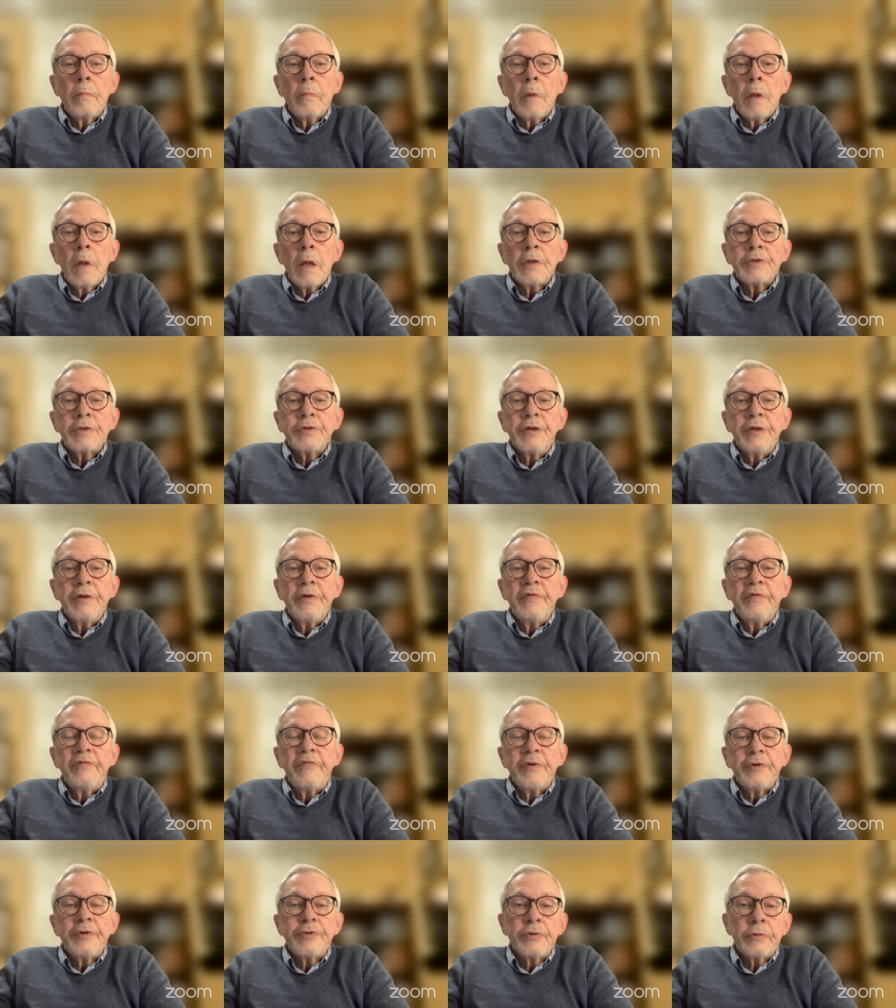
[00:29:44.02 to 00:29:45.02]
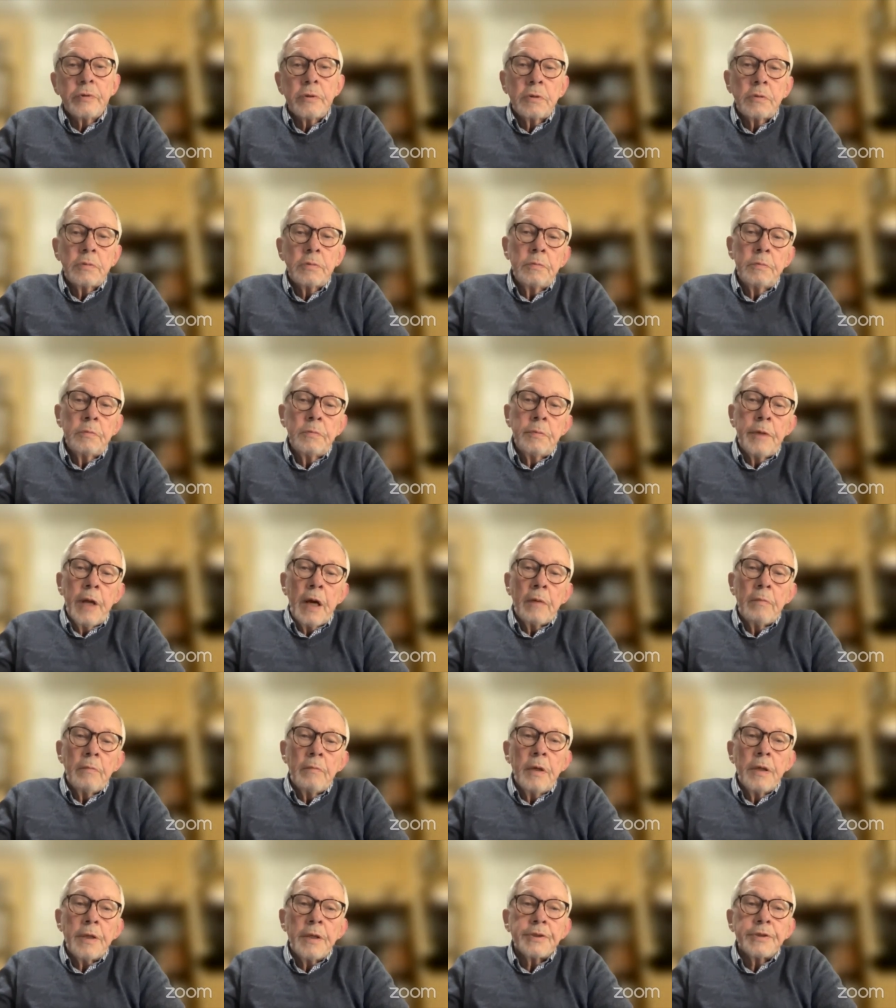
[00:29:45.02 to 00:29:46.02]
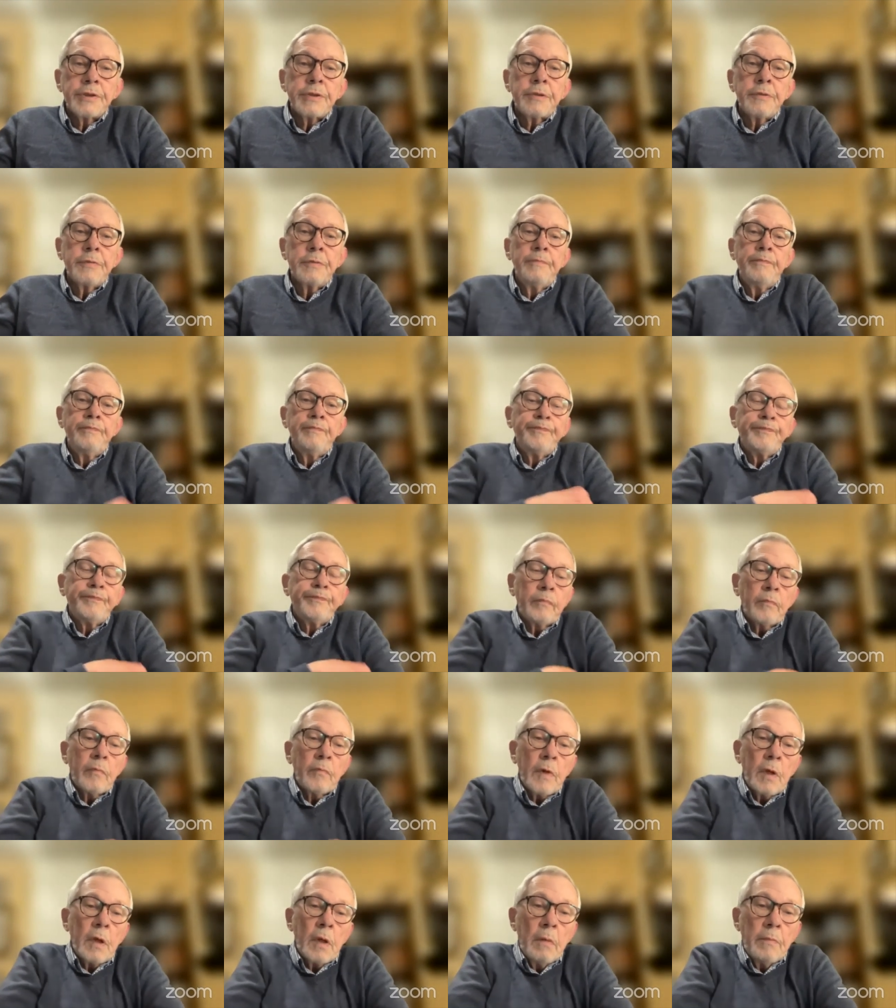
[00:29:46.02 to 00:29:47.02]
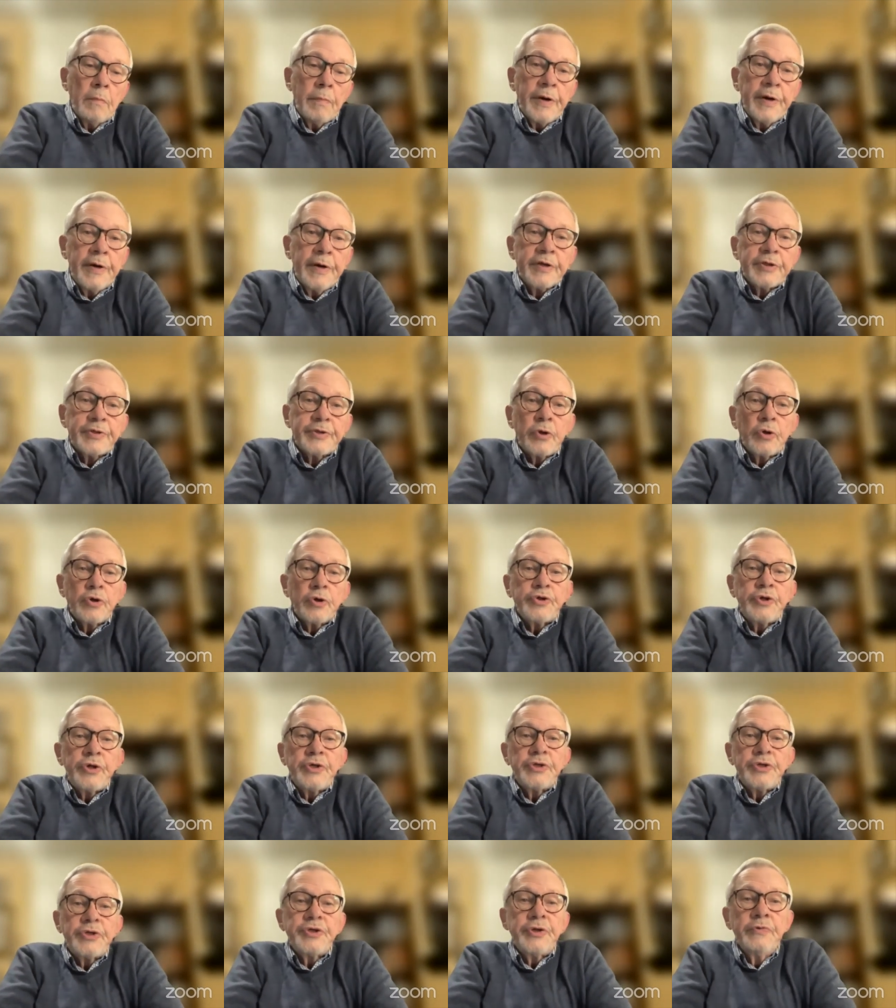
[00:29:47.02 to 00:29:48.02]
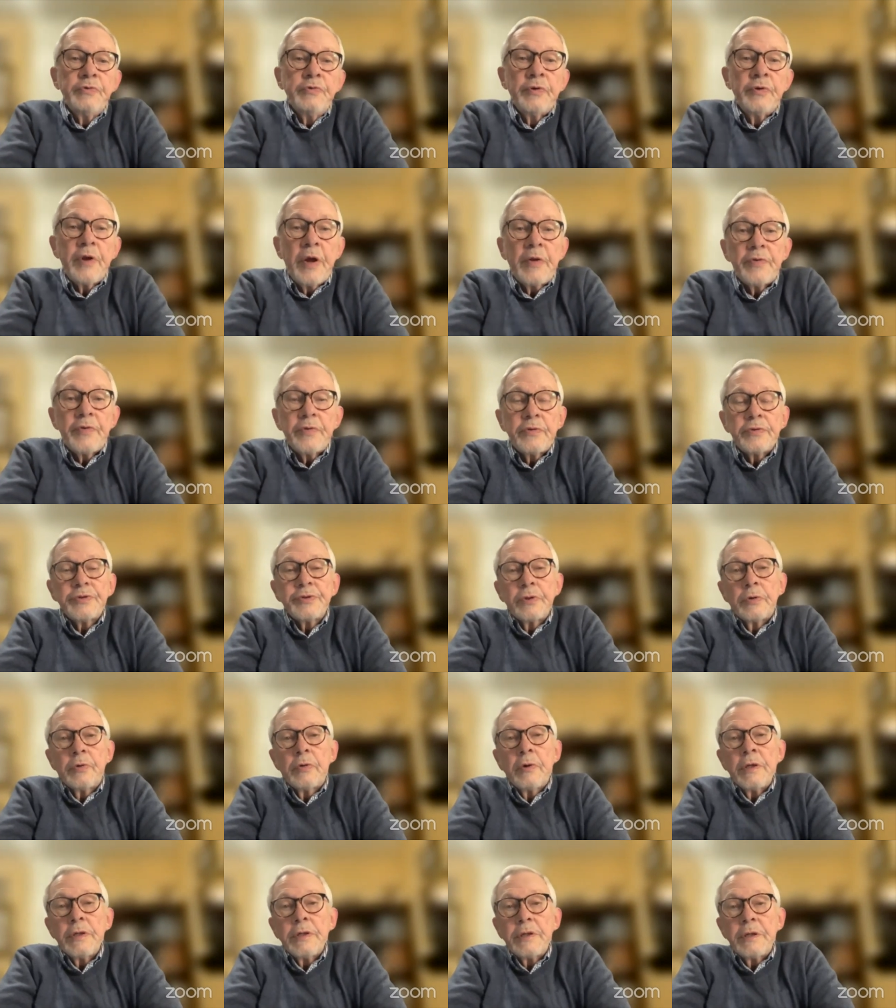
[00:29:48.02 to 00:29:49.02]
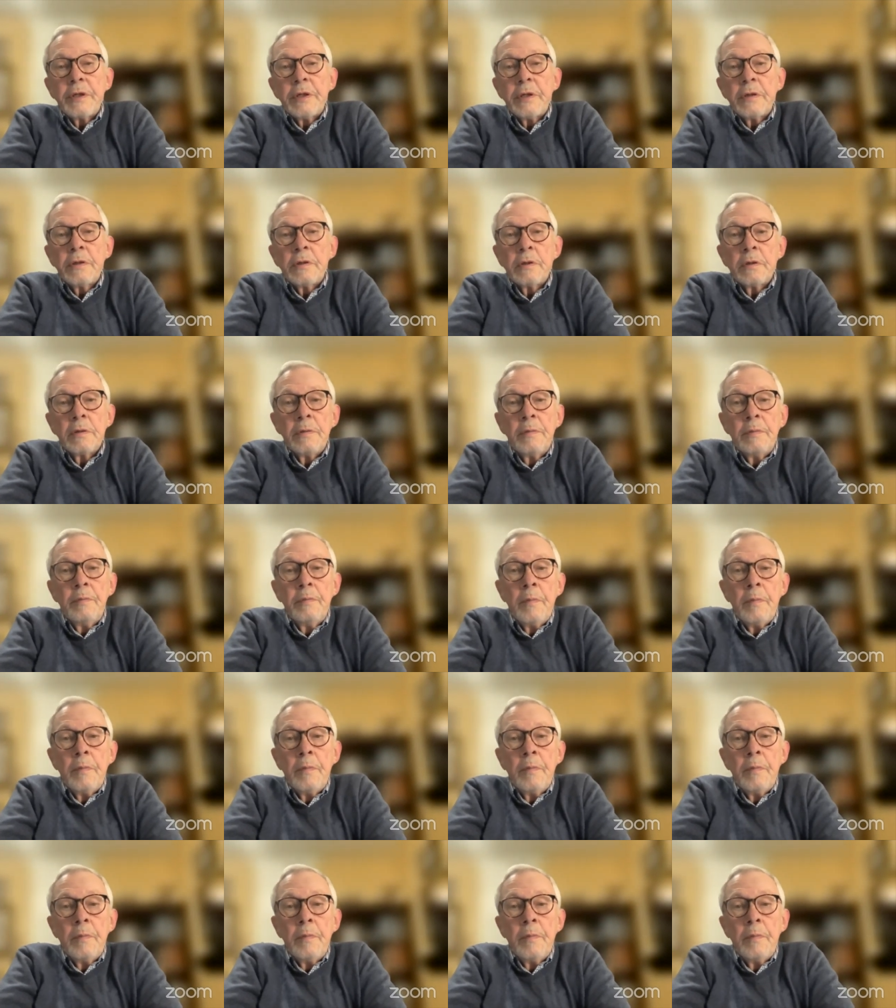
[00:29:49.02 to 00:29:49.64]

As an individual, not much, but in association with others, a great deal.